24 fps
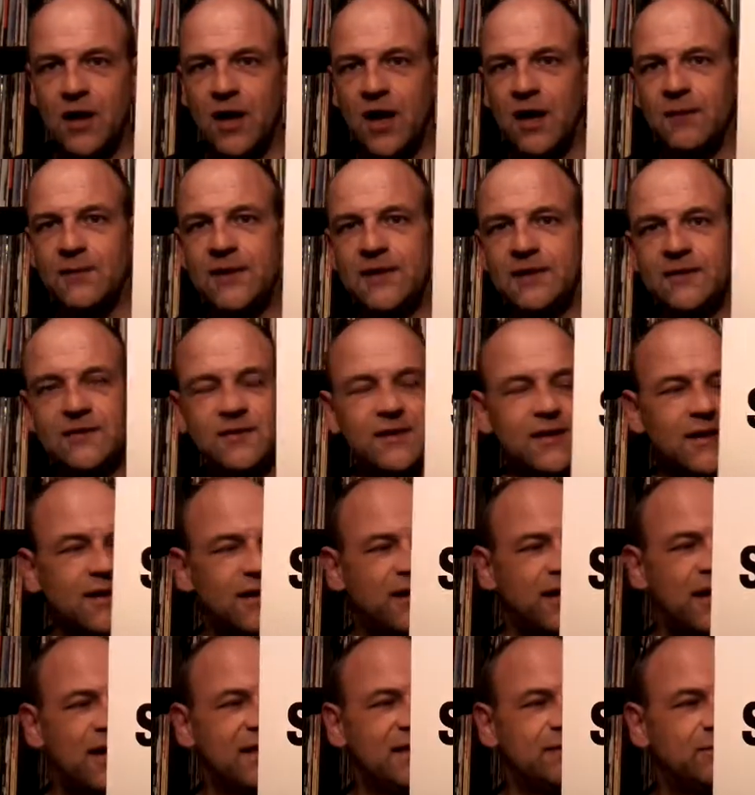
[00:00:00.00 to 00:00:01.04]
I mean,
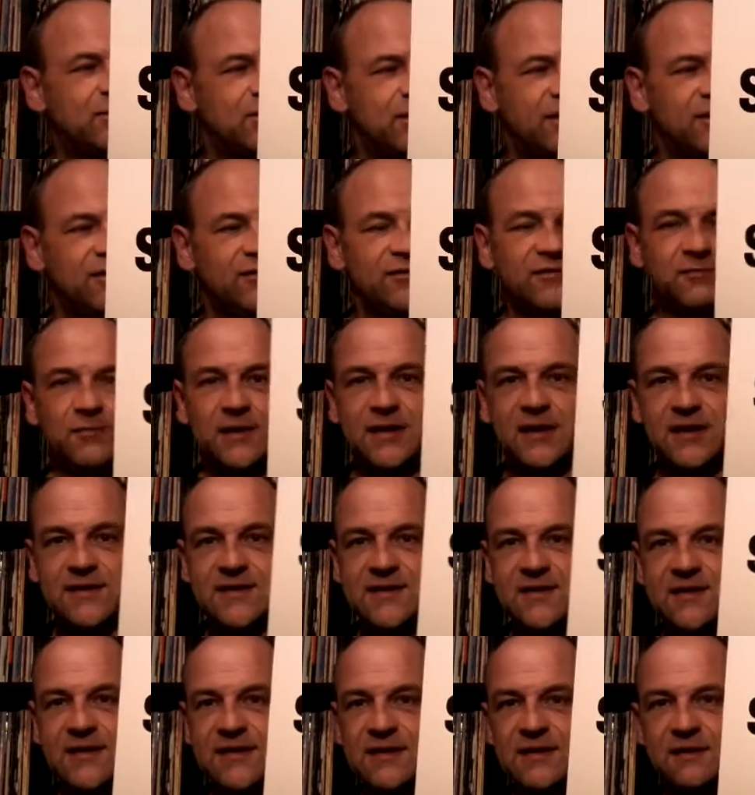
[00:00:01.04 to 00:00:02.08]
anybody who's been
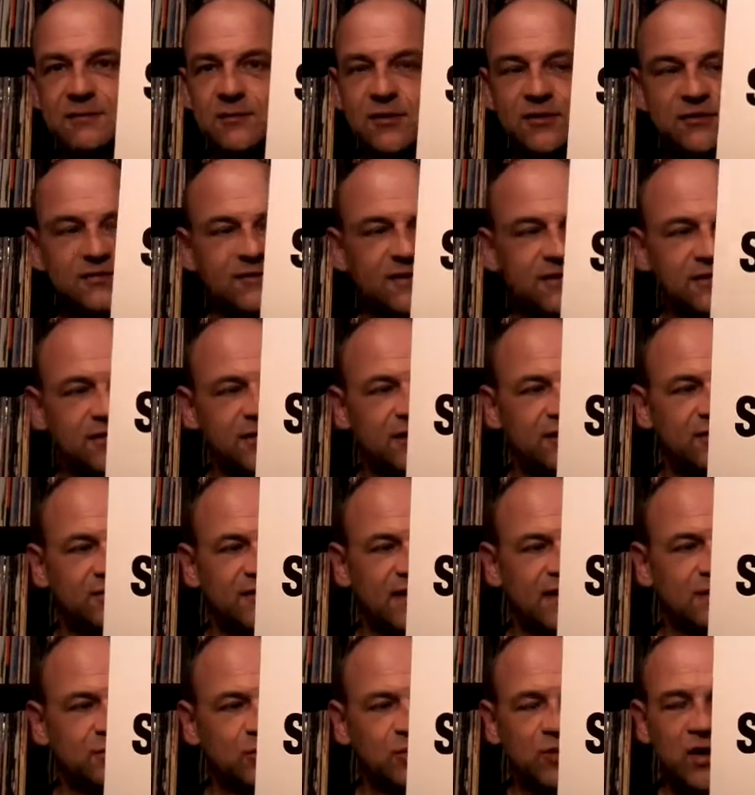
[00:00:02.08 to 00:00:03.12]
into indie music knows
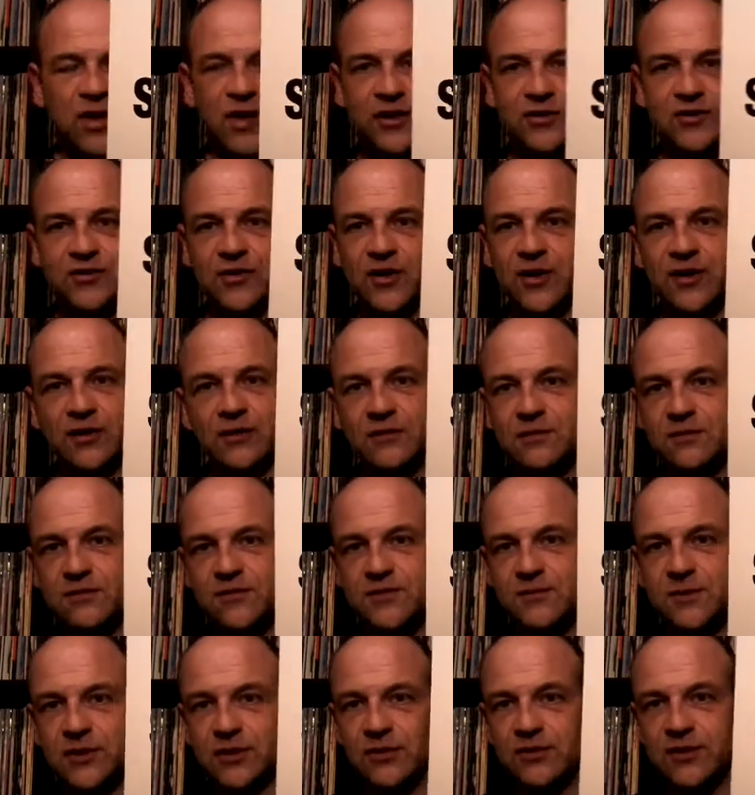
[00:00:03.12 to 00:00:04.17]
Animal Nitrate,
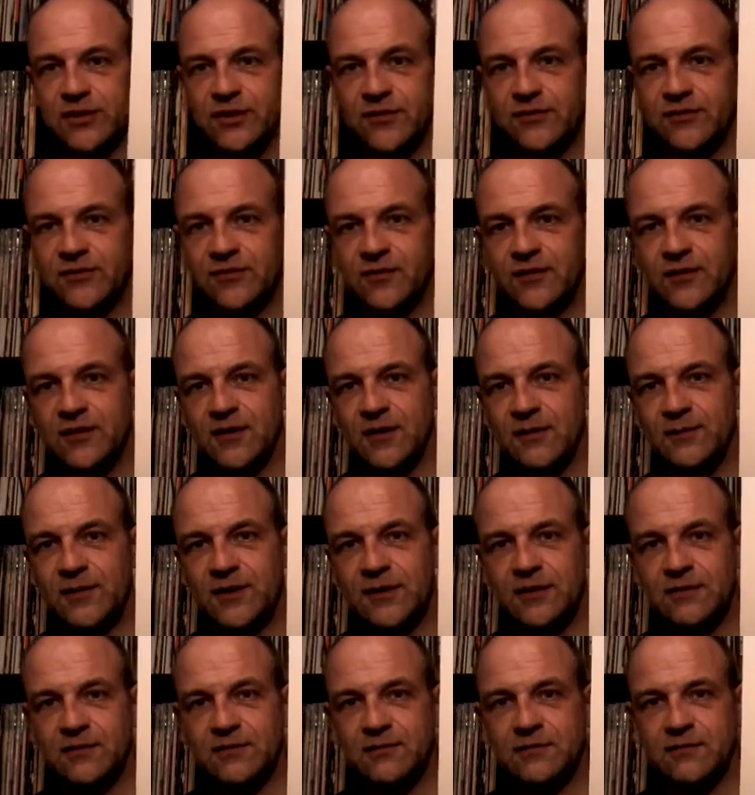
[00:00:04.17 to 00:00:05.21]
to be honest. I
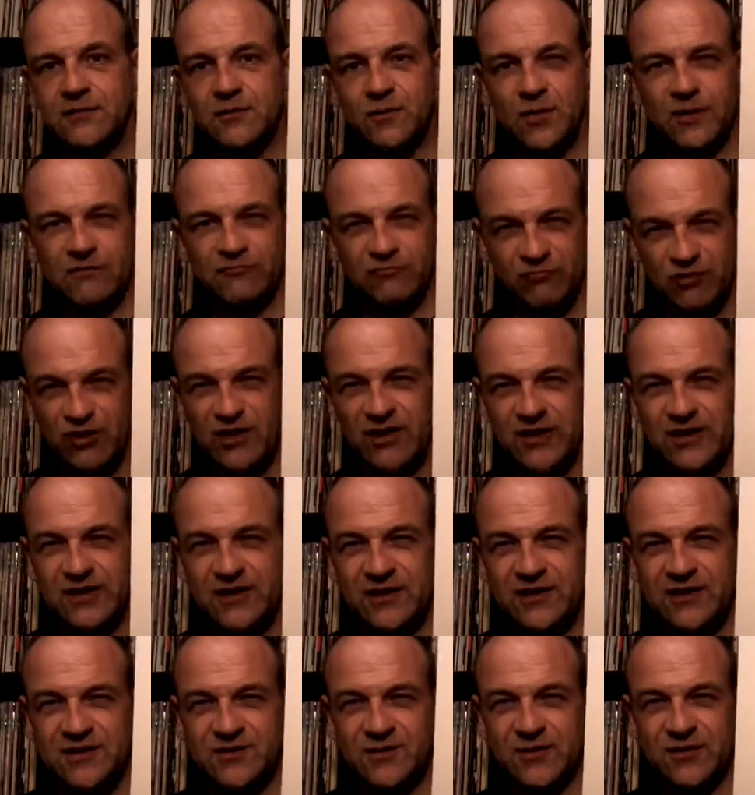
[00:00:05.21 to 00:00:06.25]
mean, do I really
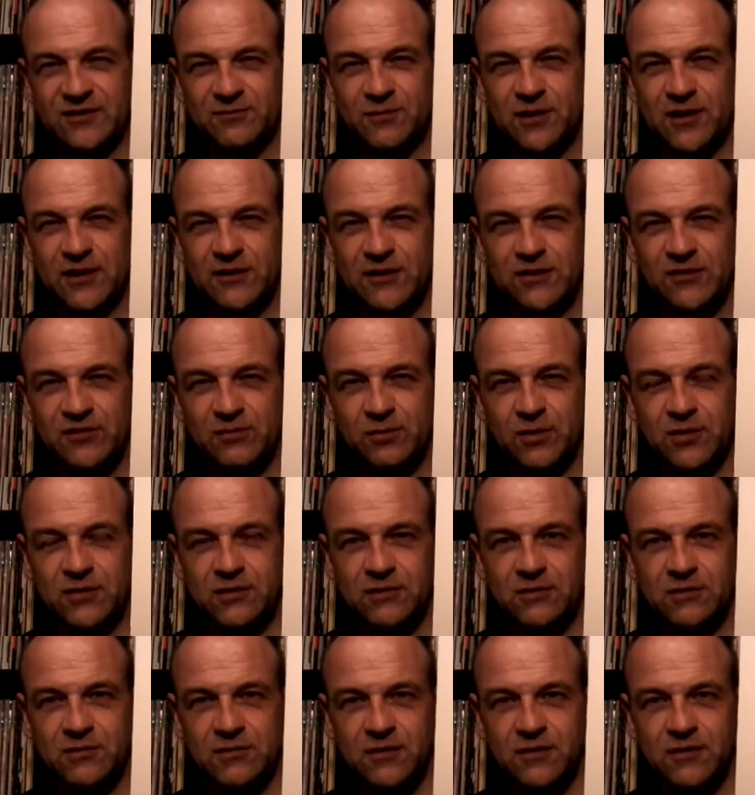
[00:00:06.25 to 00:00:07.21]
need to explain this one?